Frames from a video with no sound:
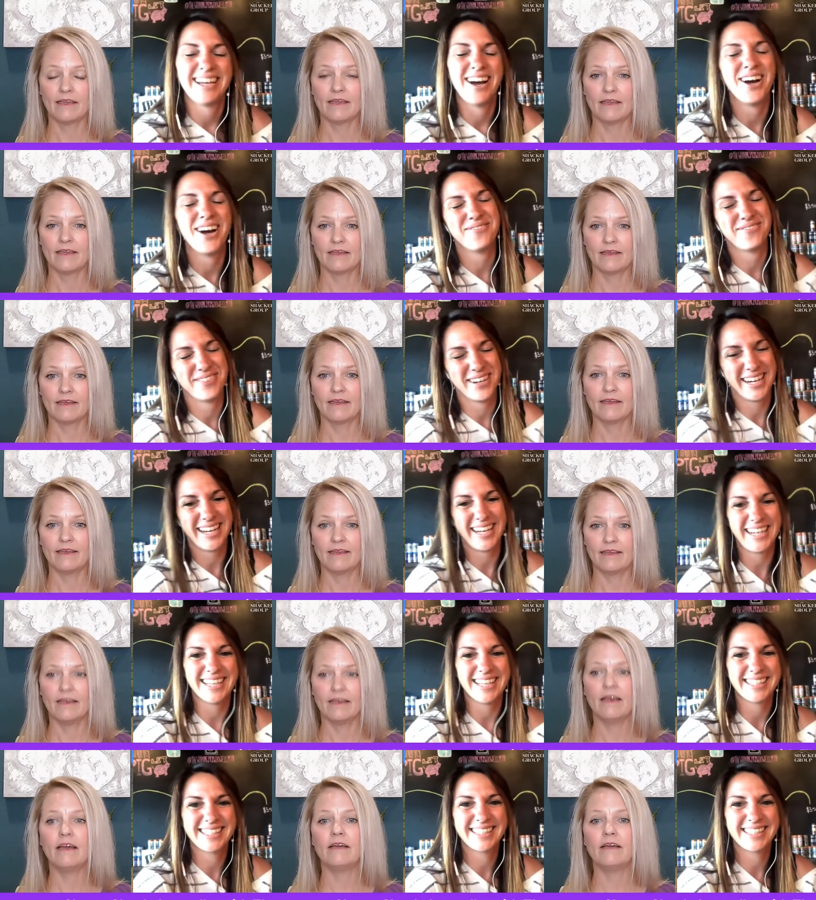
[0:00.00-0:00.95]
Speaker 1: On Friday,
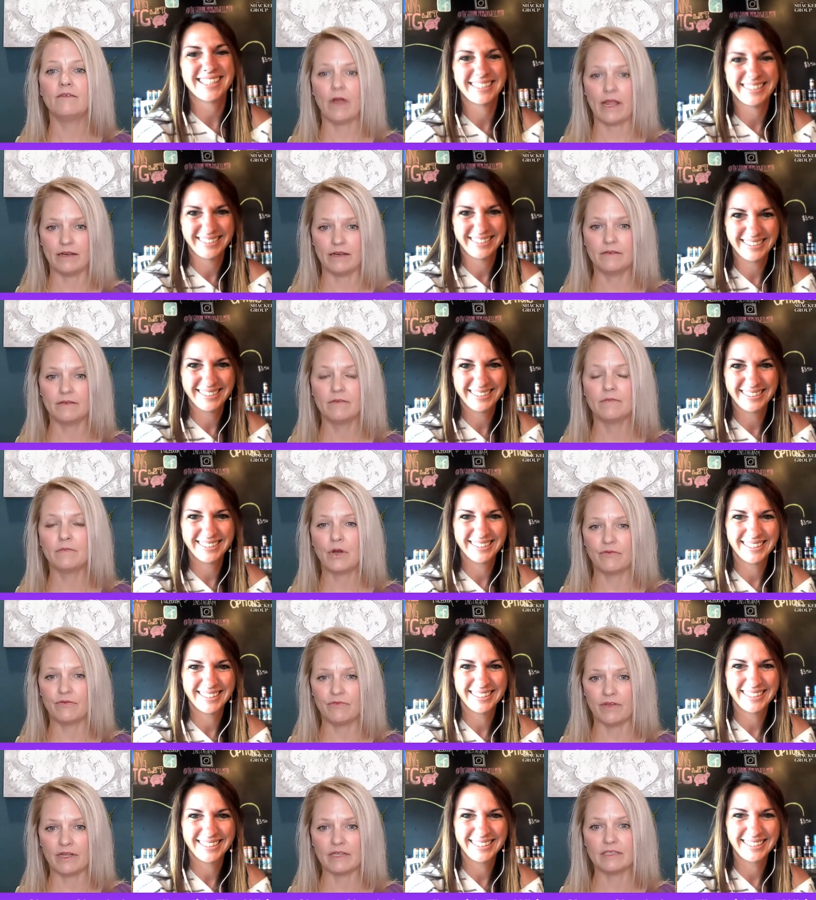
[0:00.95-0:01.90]
yes. Right.
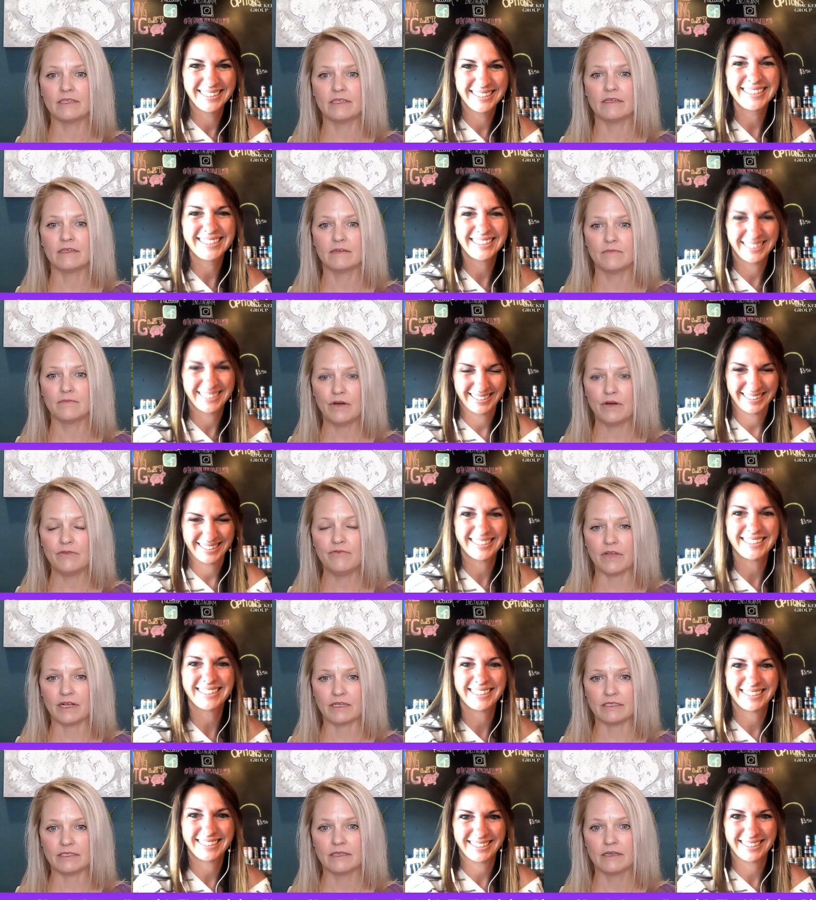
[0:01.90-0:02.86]
Perfect.
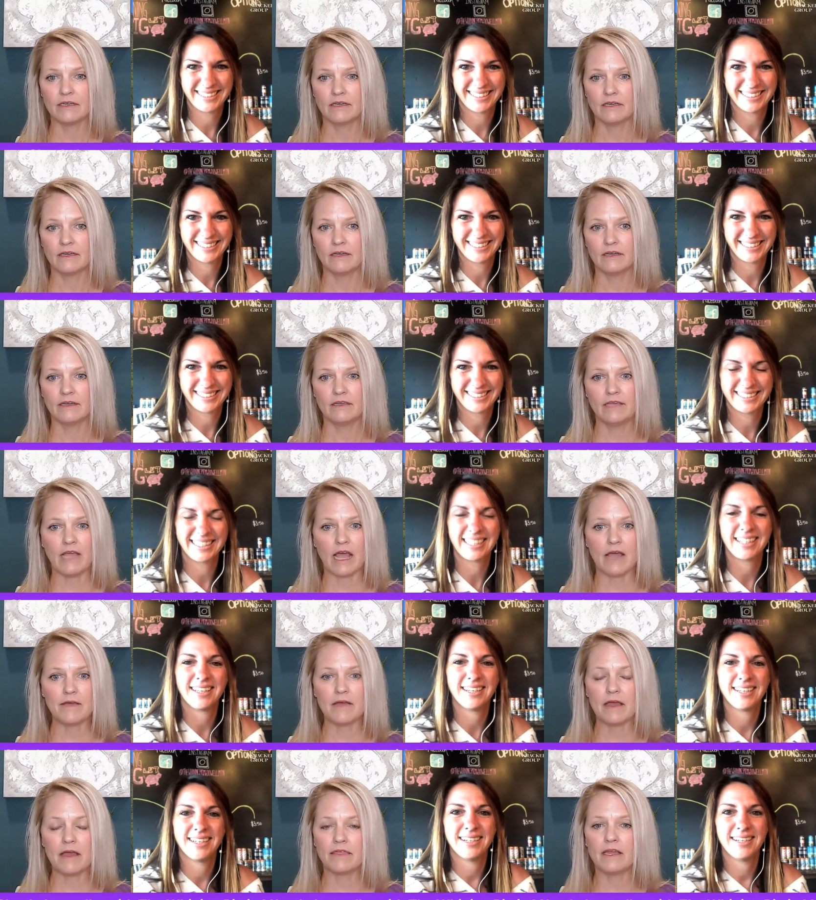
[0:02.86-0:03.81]
Perfect yeah,
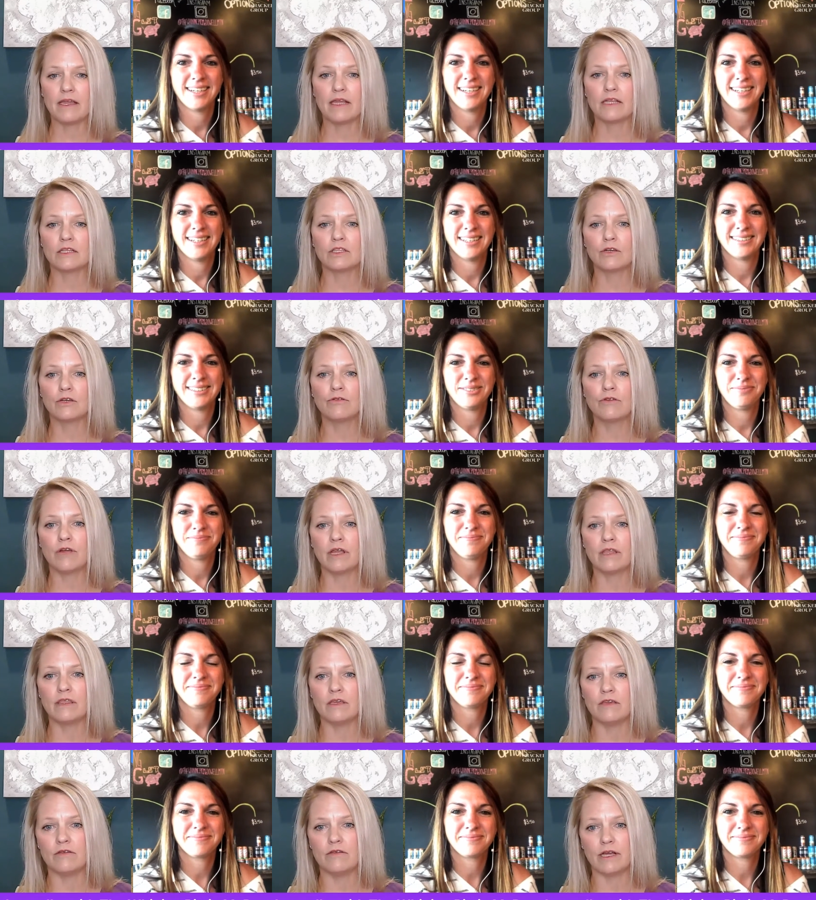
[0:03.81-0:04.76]
I, I, think it's so
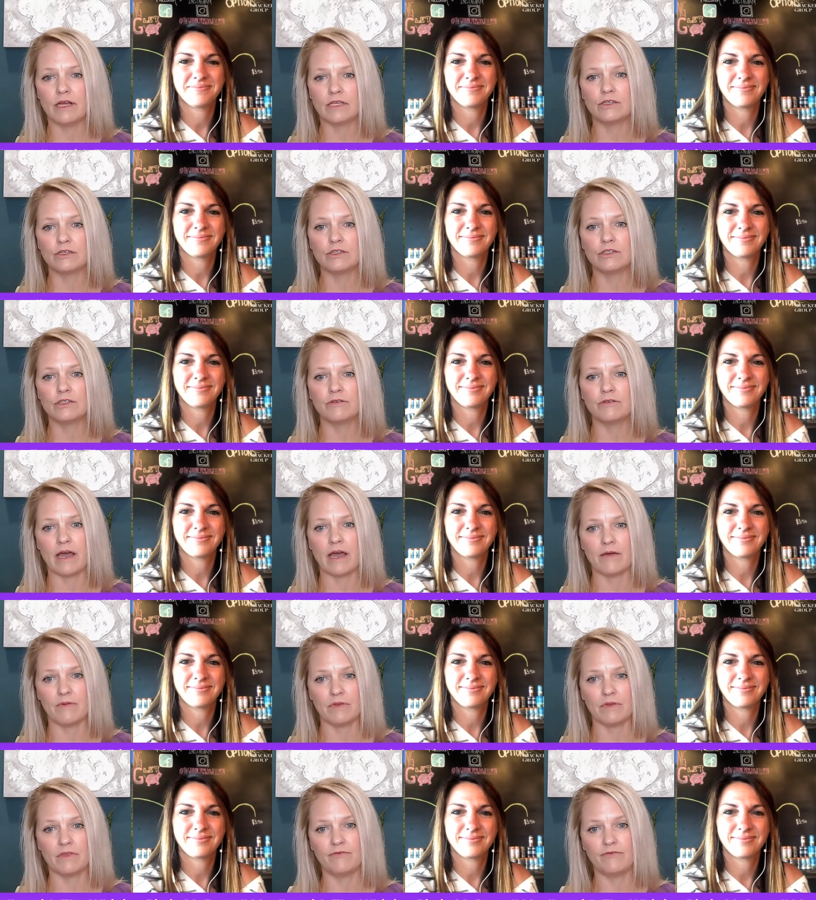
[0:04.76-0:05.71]
great that you guys are doing that
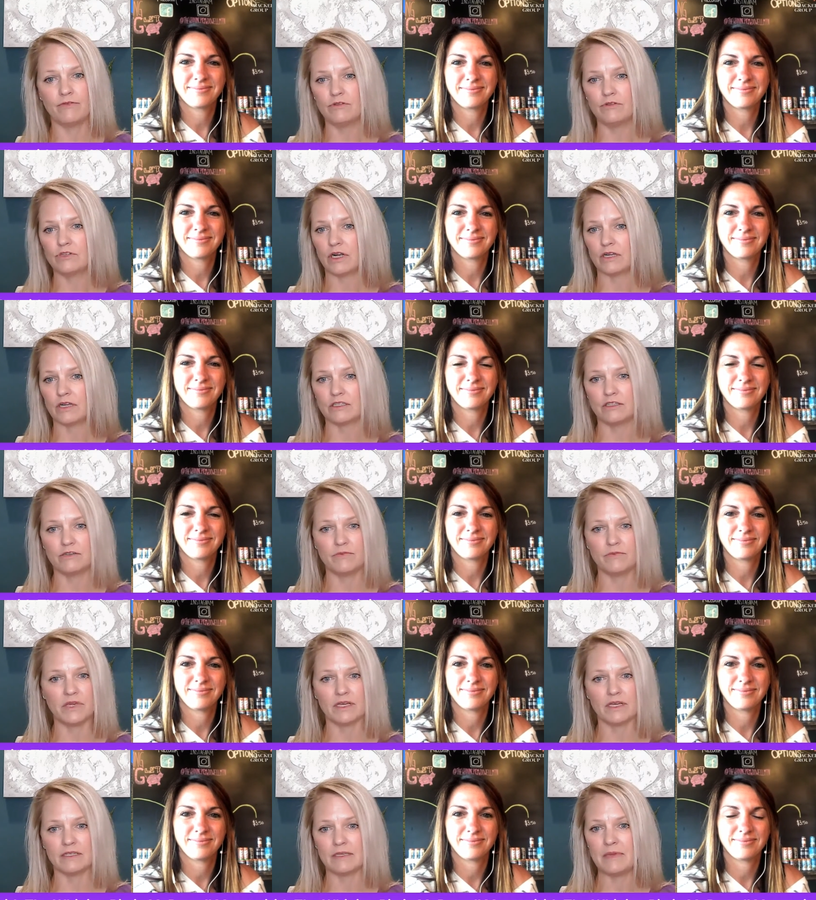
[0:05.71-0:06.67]
with the food trucks too,
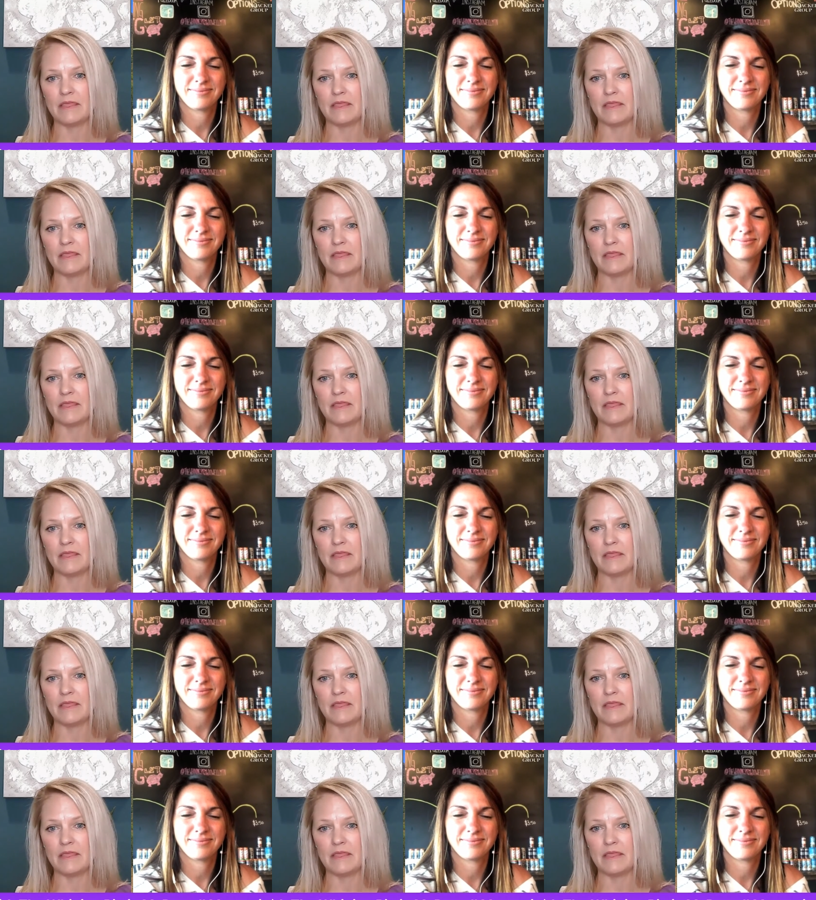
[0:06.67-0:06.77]
because I